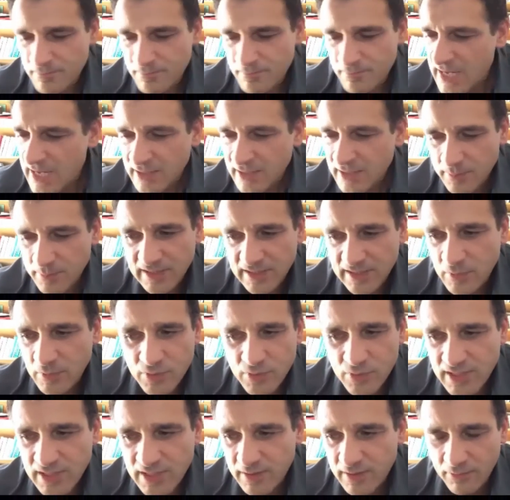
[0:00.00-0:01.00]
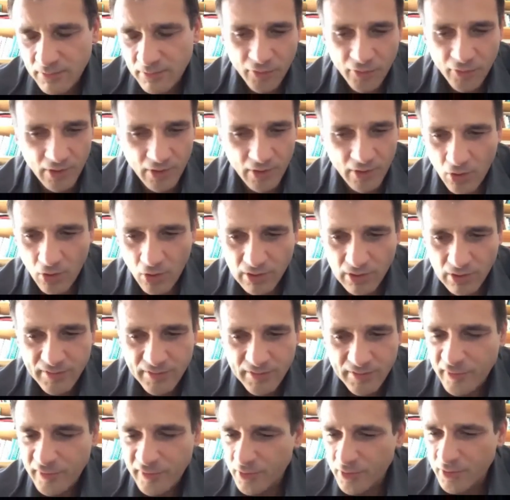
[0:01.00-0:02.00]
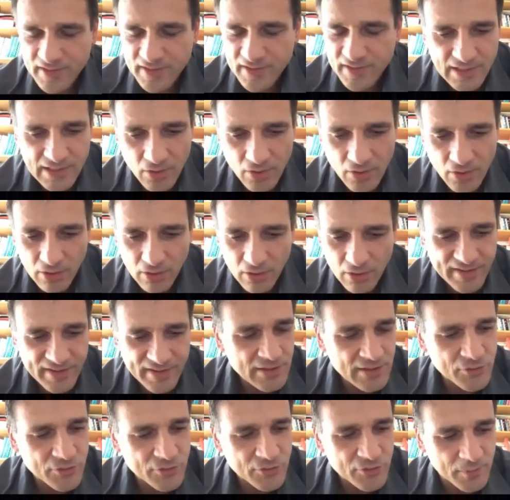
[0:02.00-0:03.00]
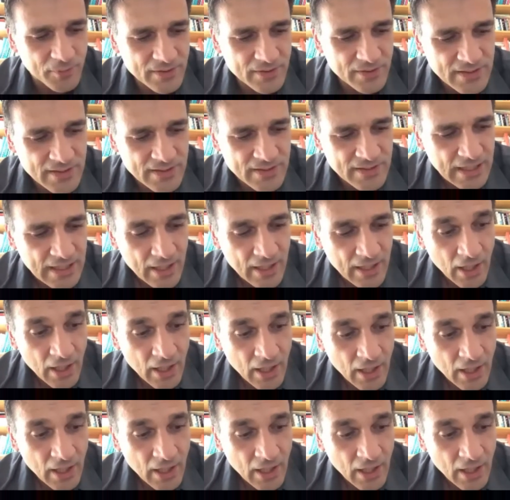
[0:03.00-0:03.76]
many, many music for all the voices, all the instruments.